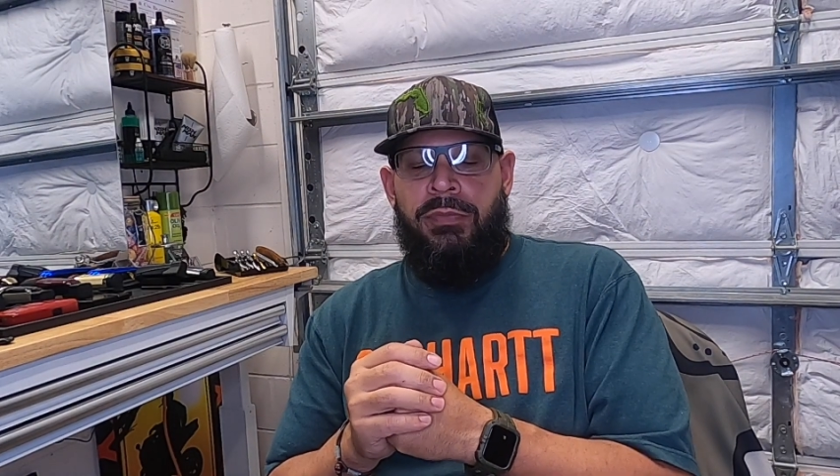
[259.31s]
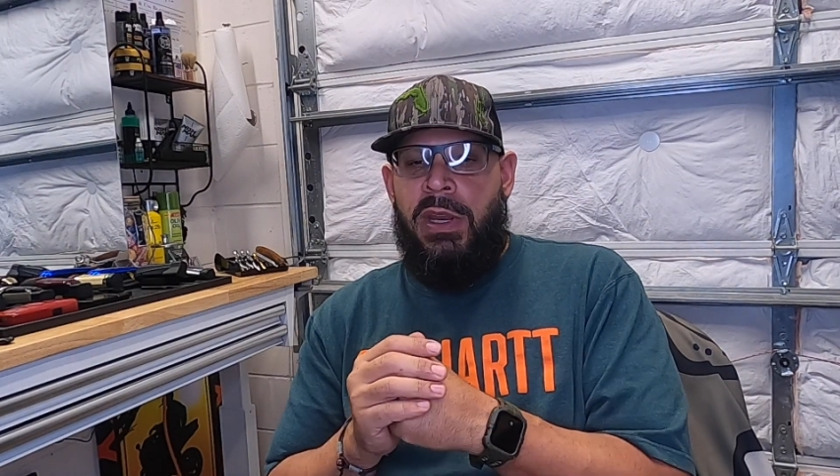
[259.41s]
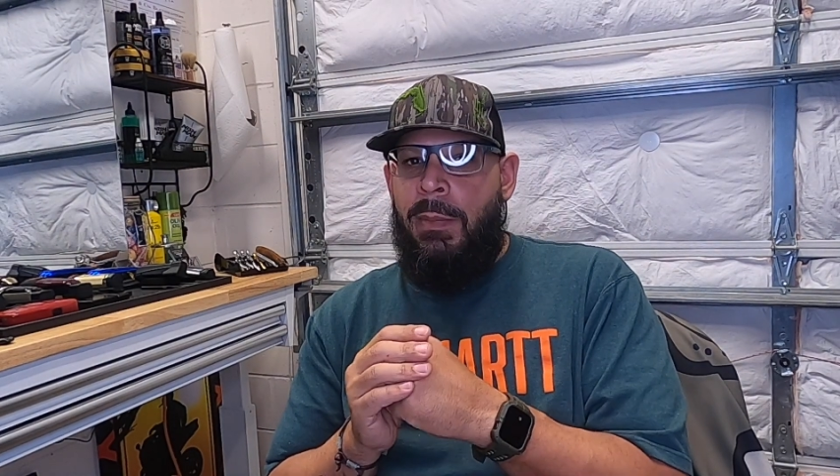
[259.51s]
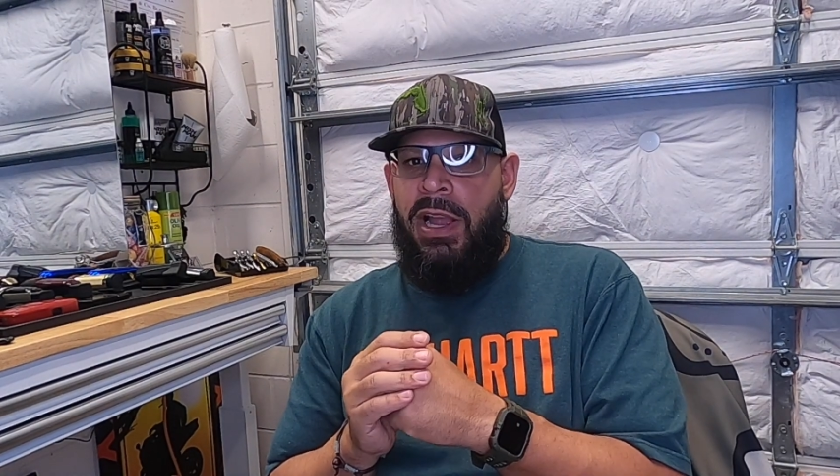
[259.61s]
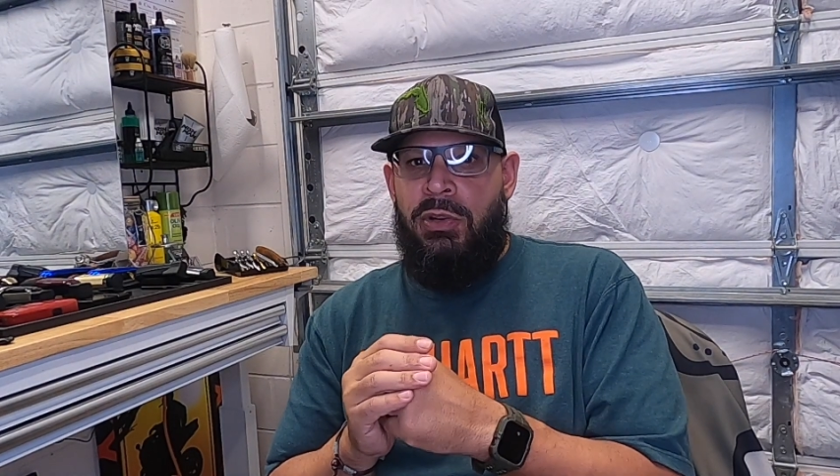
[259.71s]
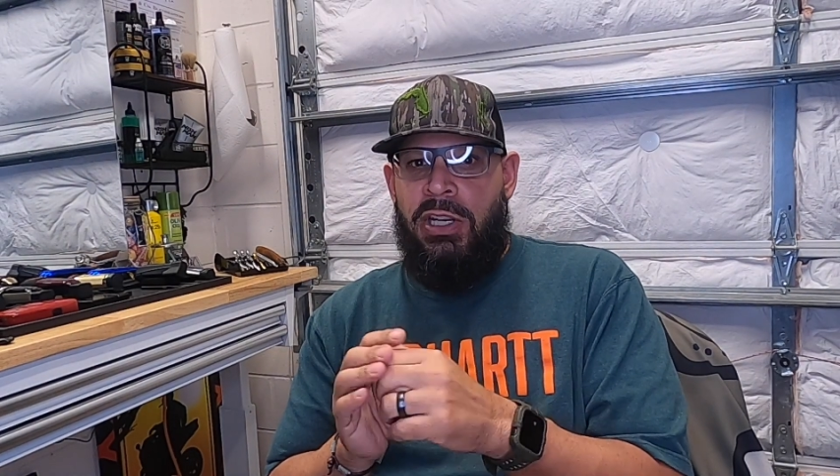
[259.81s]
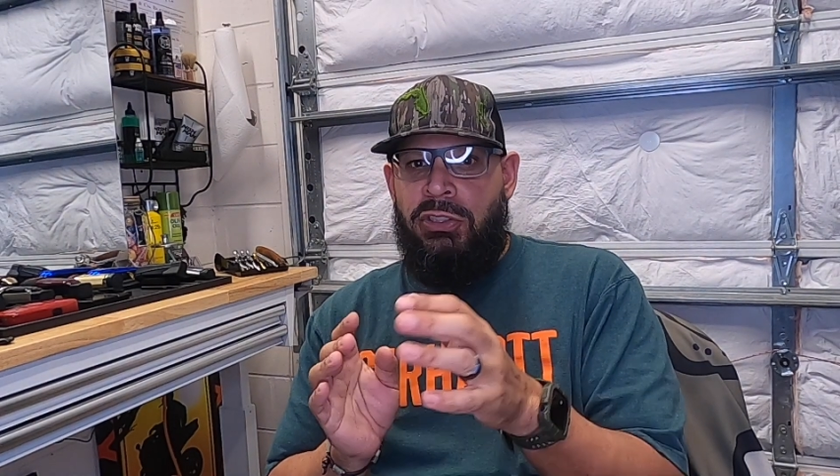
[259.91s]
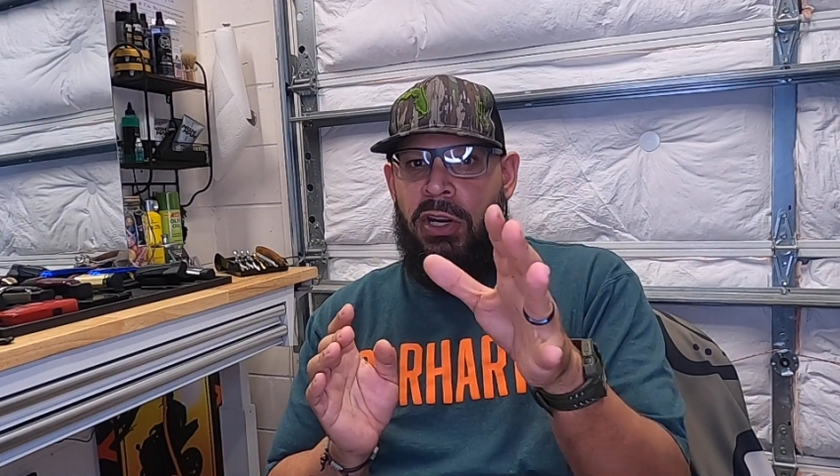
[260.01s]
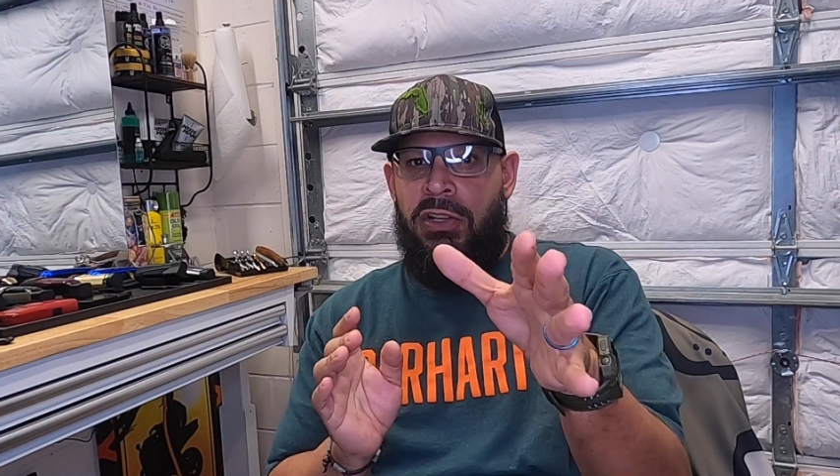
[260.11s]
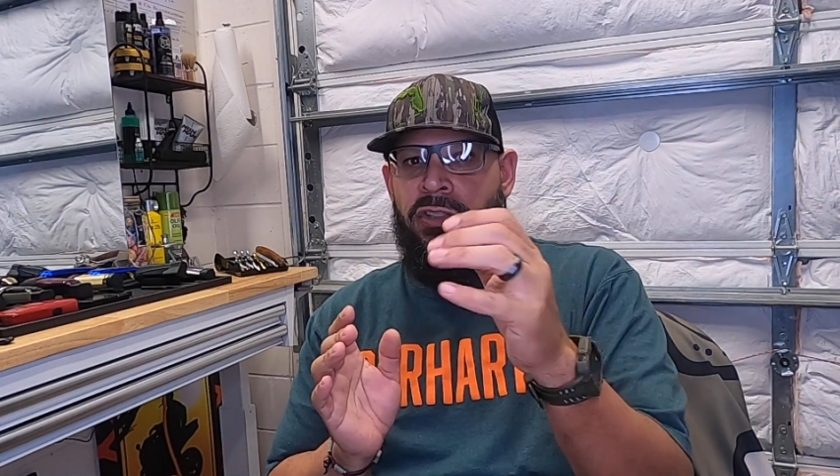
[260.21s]
Now, mind you, I
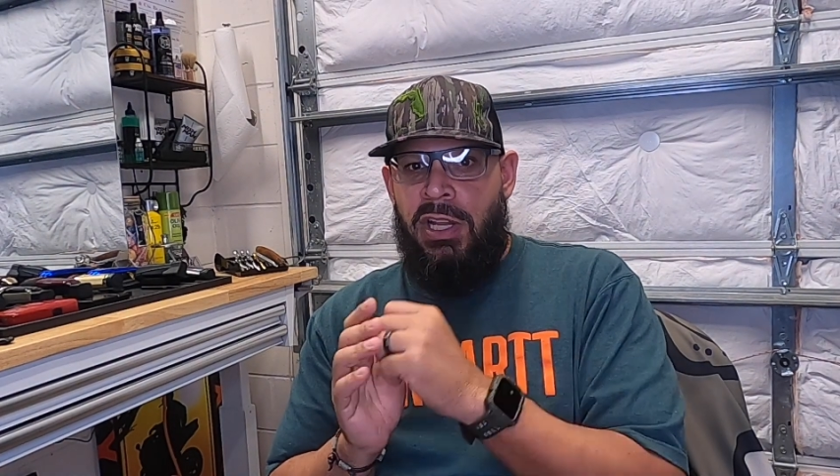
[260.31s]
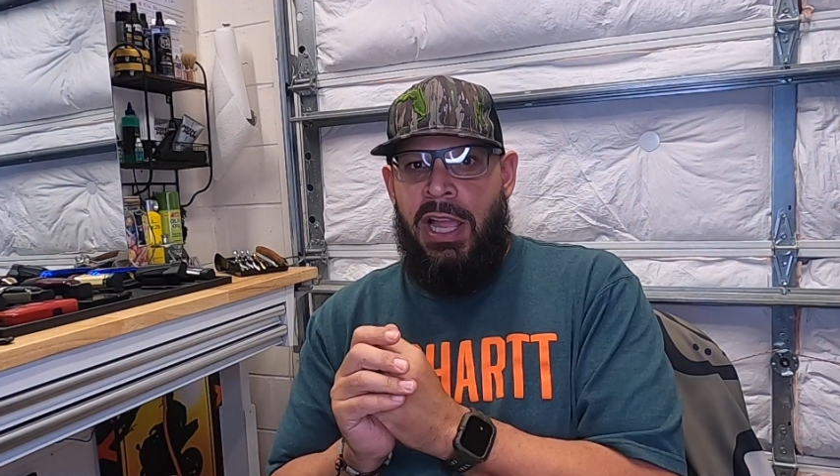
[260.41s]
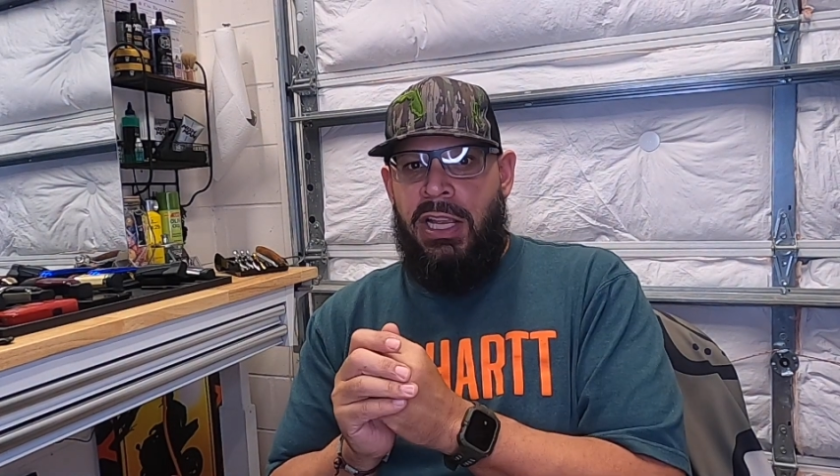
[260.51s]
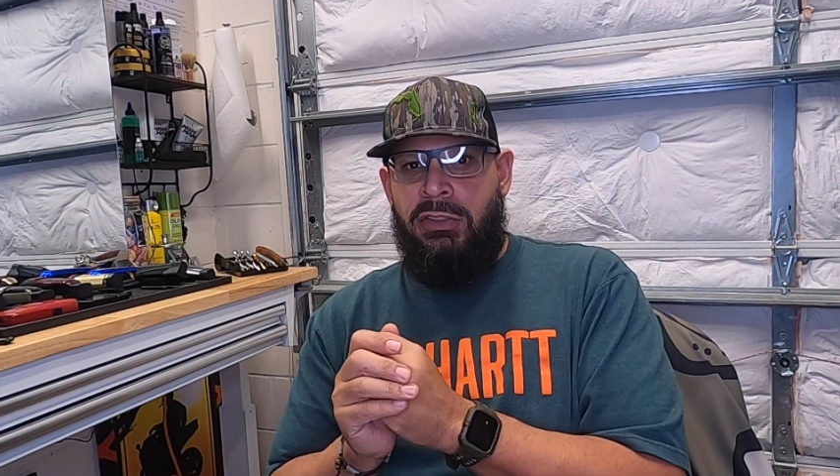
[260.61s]
started in July.